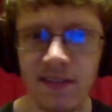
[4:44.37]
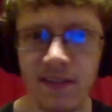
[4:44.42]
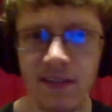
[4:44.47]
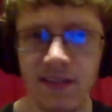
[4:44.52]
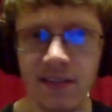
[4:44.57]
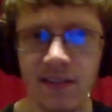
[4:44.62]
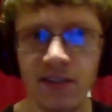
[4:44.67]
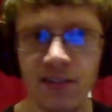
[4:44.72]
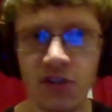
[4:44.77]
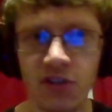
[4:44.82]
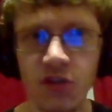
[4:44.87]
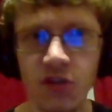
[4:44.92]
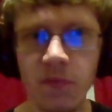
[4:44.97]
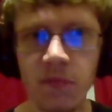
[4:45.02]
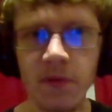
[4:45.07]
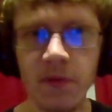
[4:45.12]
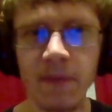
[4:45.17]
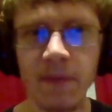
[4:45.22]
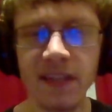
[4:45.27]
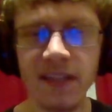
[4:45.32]
So you
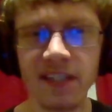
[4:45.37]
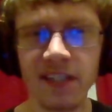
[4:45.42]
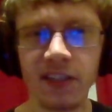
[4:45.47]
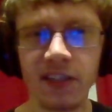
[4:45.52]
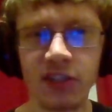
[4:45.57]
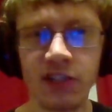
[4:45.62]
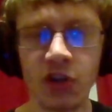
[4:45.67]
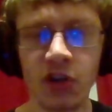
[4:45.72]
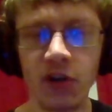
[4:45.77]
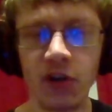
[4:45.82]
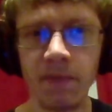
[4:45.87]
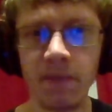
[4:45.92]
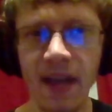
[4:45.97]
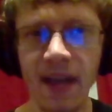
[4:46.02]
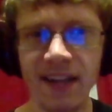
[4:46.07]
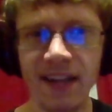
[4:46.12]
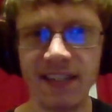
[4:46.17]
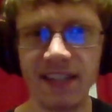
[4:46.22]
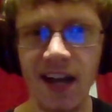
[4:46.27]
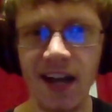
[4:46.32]
would basically turn
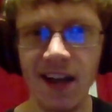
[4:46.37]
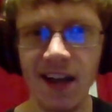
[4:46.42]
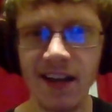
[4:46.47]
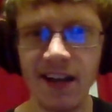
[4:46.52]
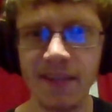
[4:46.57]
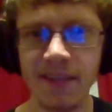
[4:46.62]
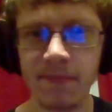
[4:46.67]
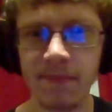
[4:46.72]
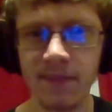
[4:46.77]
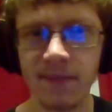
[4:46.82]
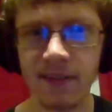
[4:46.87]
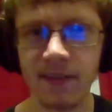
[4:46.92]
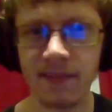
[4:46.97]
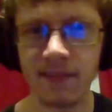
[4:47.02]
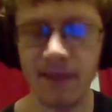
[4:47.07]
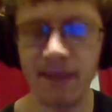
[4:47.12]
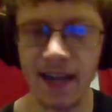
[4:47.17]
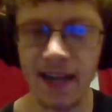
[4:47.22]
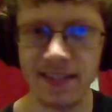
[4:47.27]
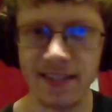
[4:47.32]
back time
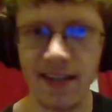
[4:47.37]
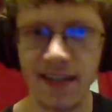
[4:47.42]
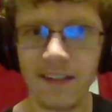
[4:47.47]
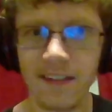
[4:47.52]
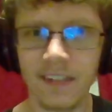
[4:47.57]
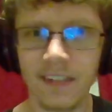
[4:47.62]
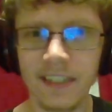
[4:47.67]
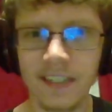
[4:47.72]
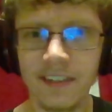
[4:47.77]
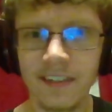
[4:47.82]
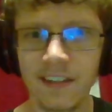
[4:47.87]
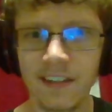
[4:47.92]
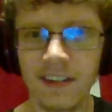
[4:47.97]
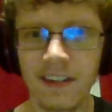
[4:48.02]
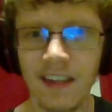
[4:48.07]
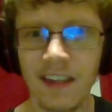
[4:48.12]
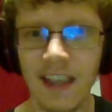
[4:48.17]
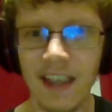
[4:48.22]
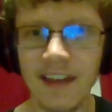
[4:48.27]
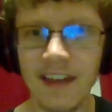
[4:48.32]
accidentally,
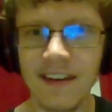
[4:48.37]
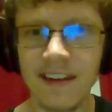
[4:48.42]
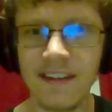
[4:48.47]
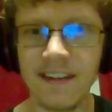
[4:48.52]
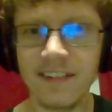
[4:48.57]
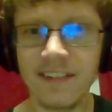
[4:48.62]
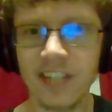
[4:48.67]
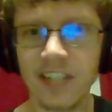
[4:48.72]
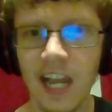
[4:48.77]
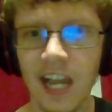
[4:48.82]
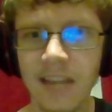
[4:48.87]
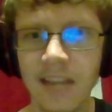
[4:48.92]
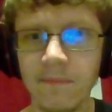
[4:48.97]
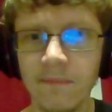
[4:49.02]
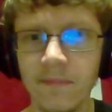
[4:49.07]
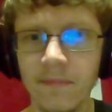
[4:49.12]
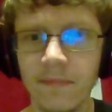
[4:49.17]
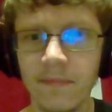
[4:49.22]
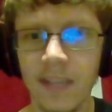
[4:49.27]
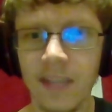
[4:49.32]
and time...
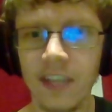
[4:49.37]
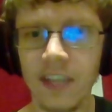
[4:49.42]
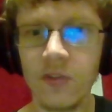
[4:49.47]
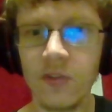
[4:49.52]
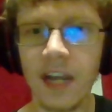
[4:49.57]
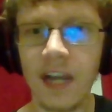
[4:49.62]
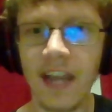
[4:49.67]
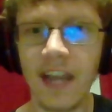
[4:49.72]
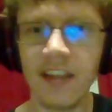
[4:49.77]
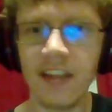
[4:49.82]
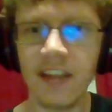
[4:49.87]
And you kind of had to